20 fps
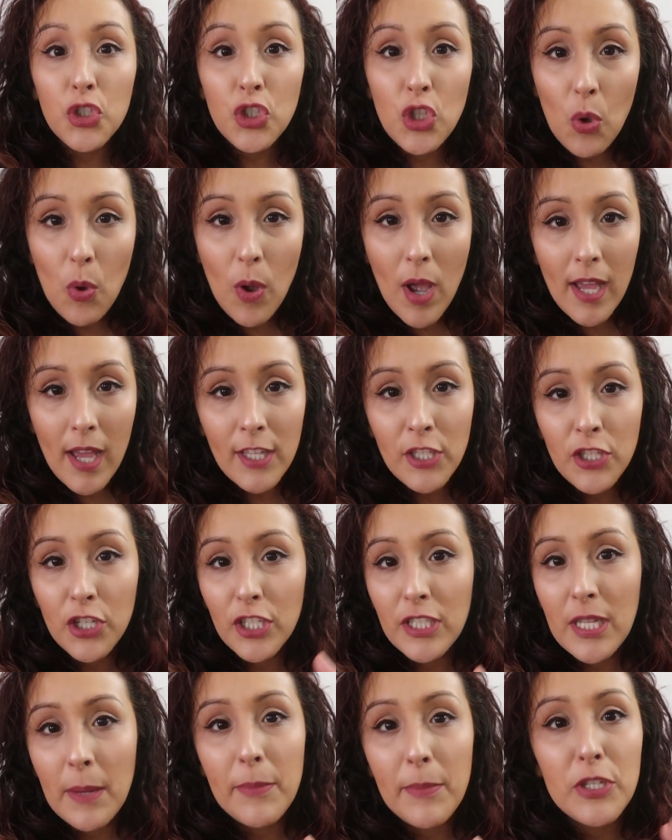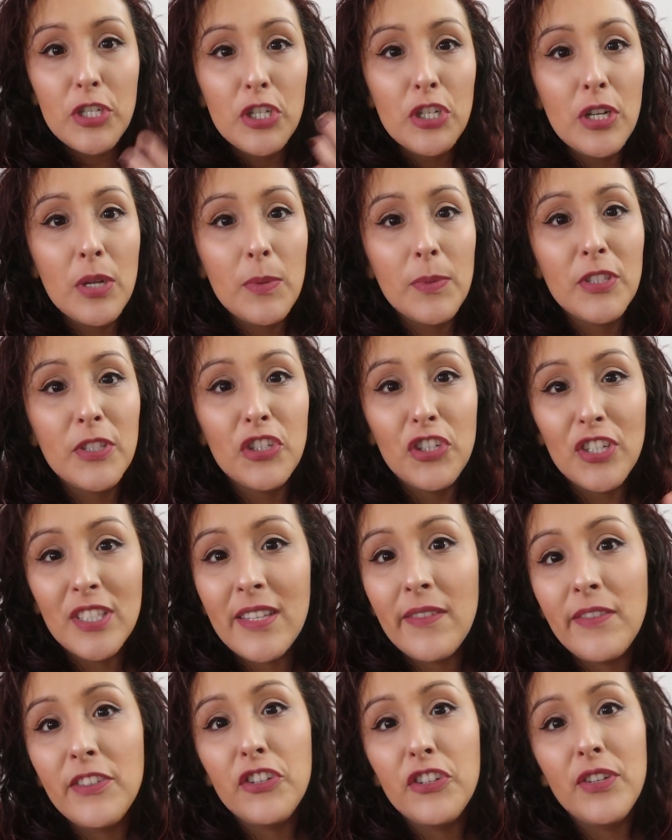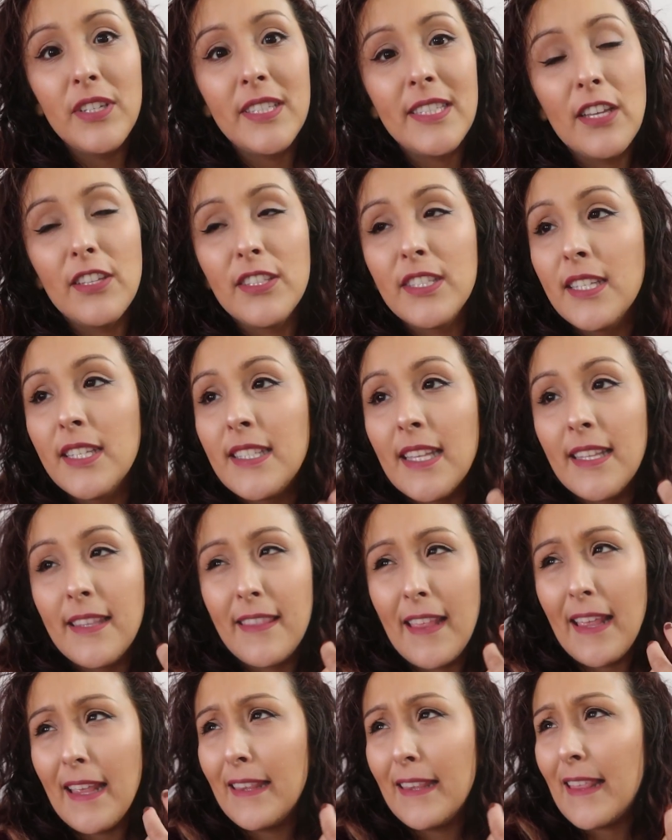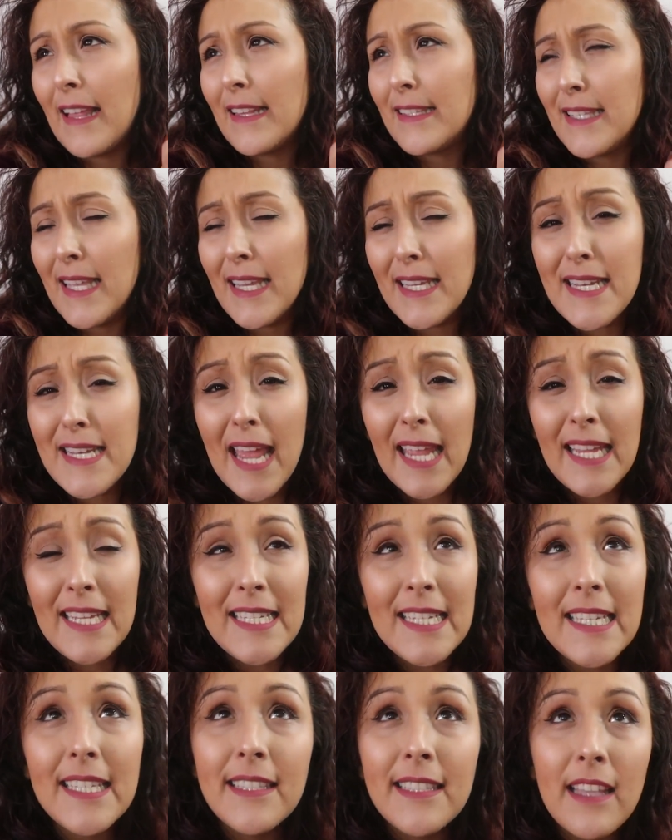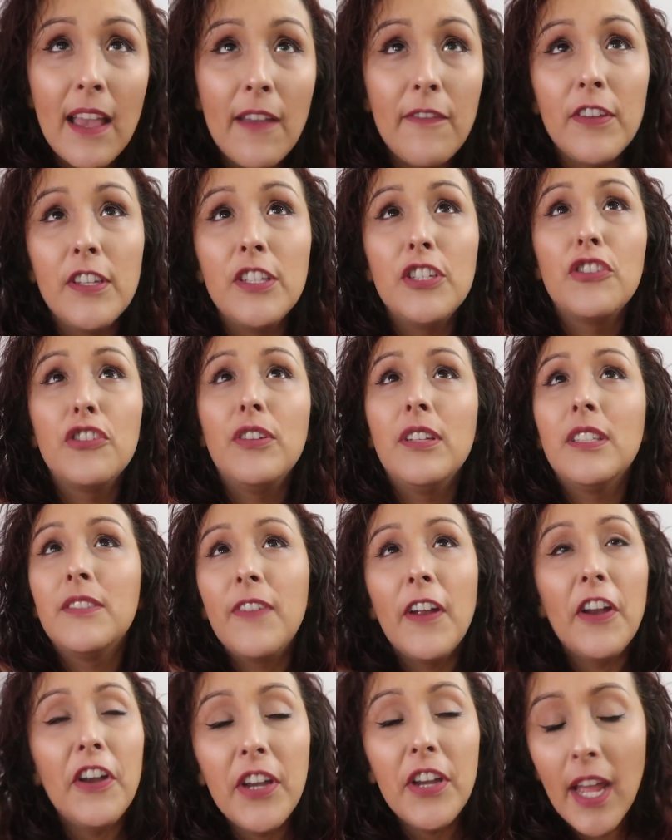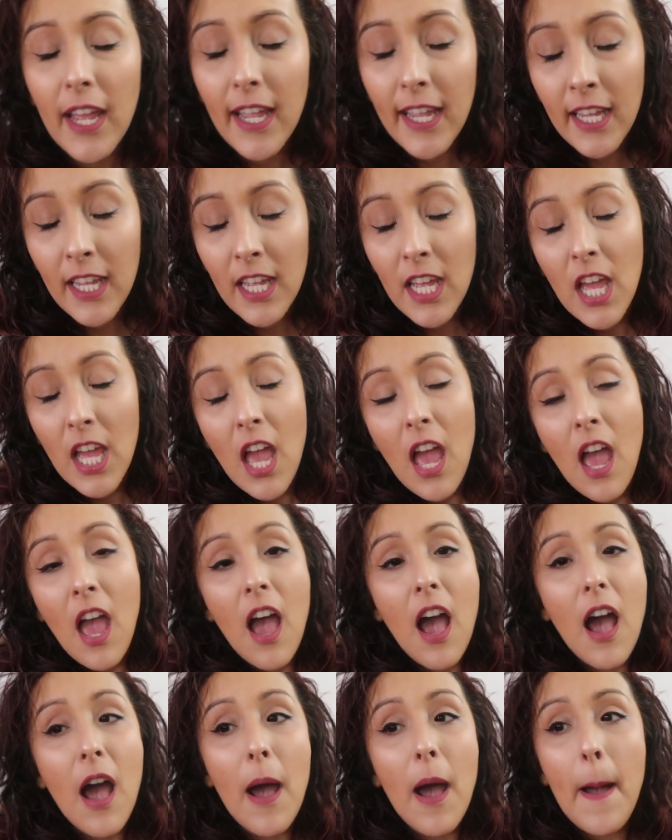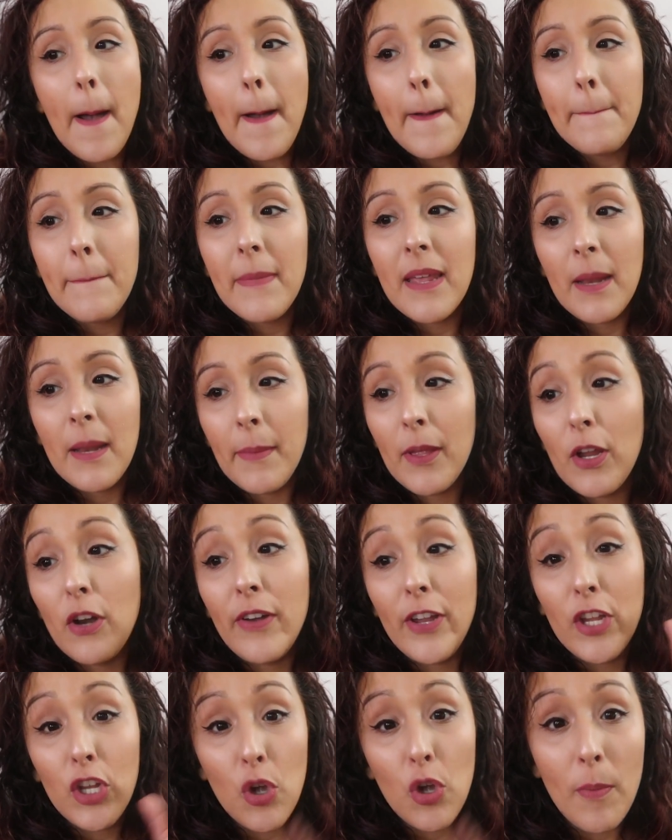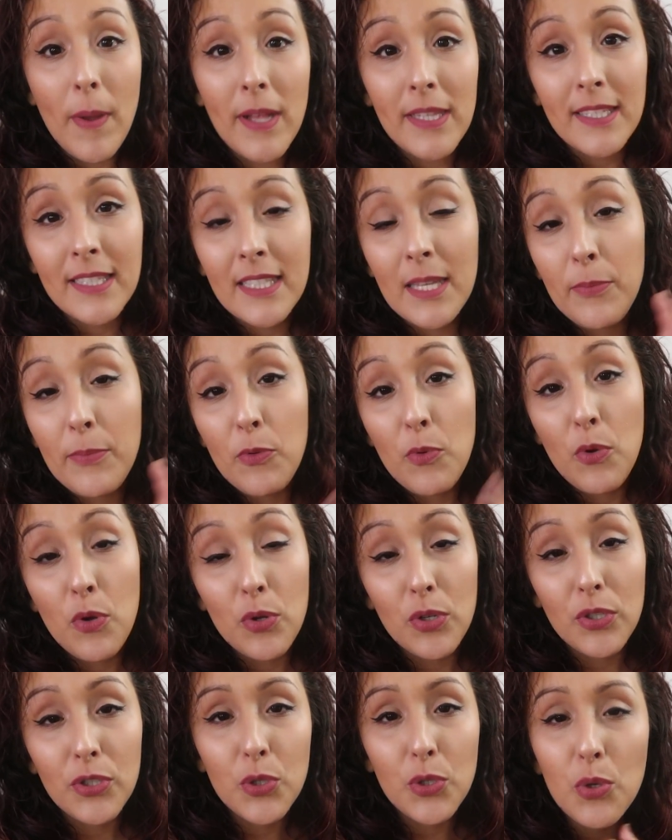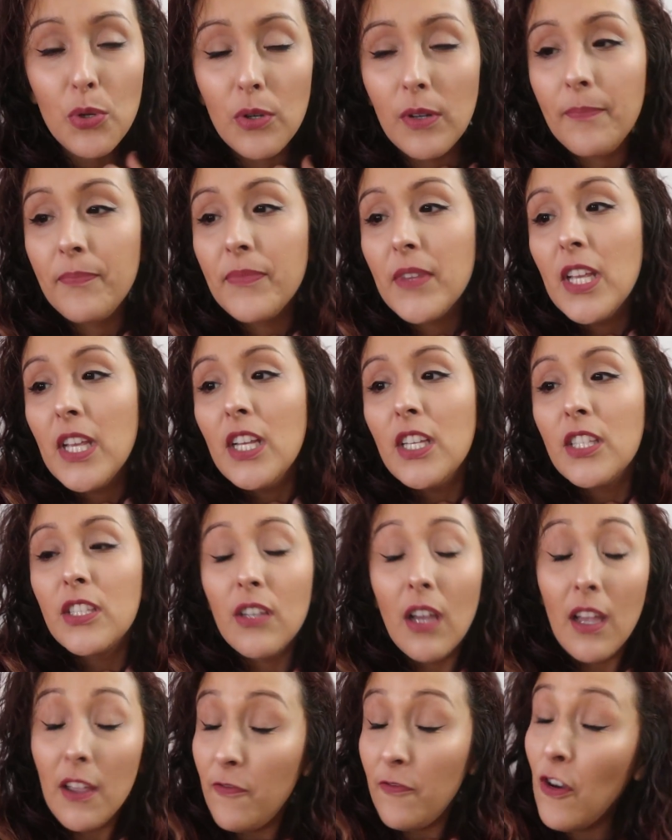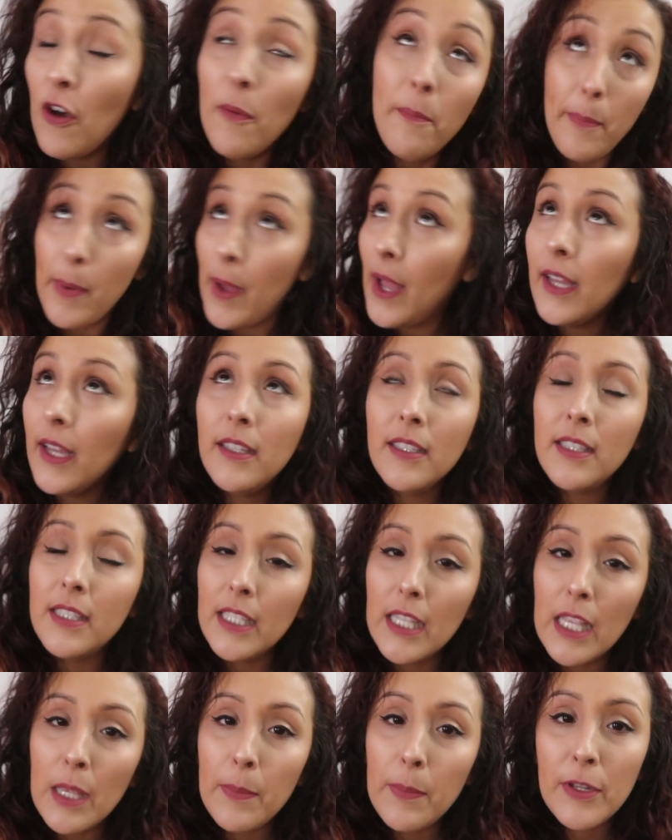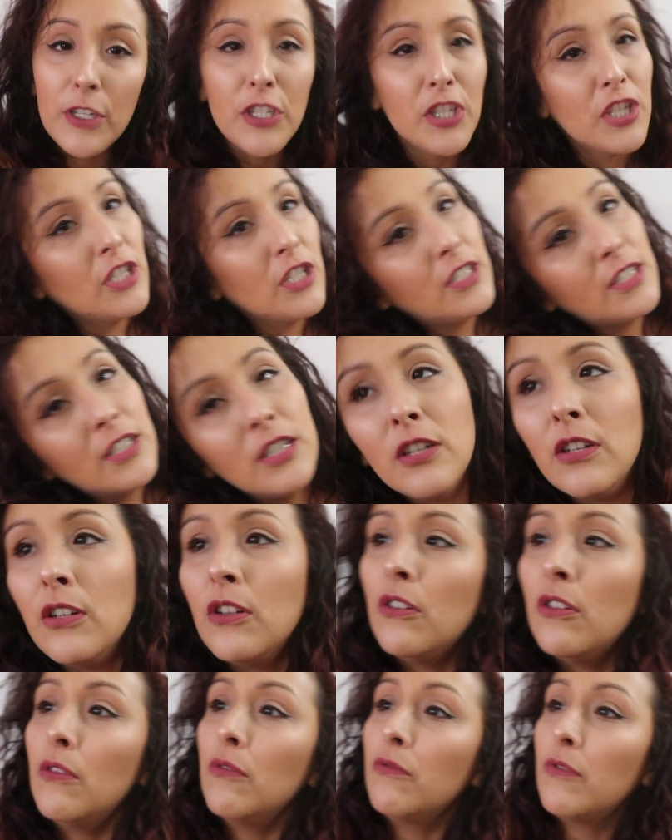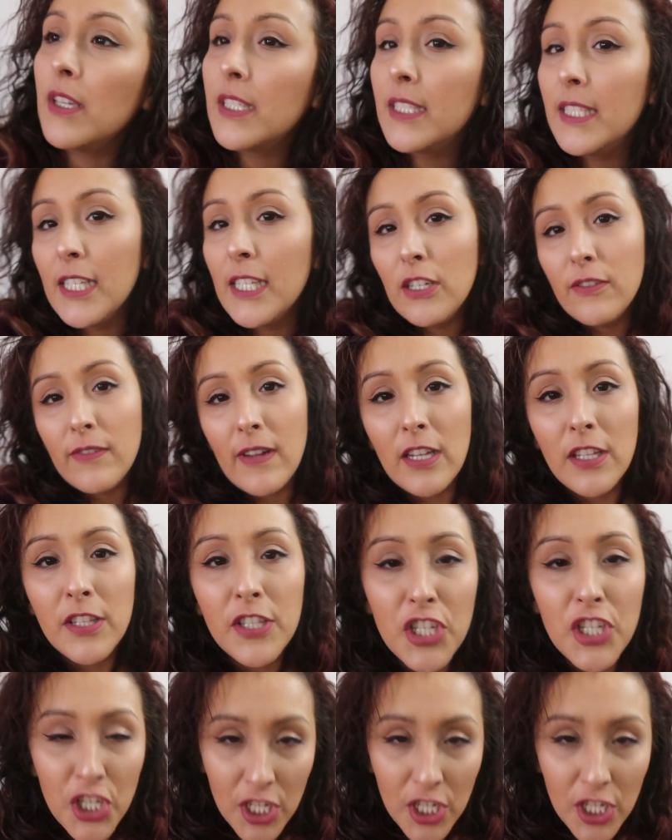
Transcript: So high, I took a temperature, it was 37 degrees Celsius, I think that's like 97 degrees Fahrenheit. Um, and I'm like, all right, go back to sleep, you won't go to school. So I fell back asleep and she's still rustling around the